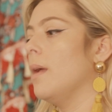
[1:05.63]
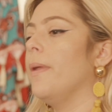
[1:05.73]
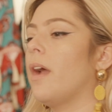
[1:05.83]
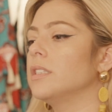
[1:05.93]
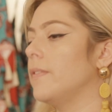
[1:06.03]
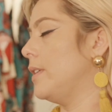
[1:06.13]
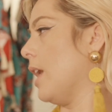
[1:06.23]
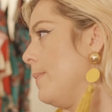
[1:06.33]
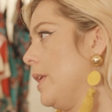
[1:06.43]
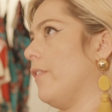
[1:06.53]
because of the
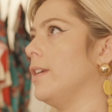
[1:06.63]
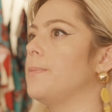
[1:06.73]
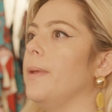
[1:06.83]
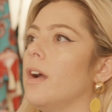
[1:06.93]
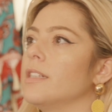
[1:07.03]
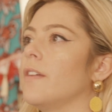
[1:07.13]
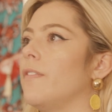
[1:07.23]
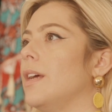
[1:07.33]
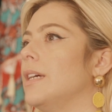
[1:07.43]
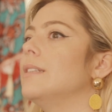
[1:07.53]
time difference, because
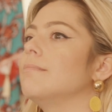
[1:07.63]
of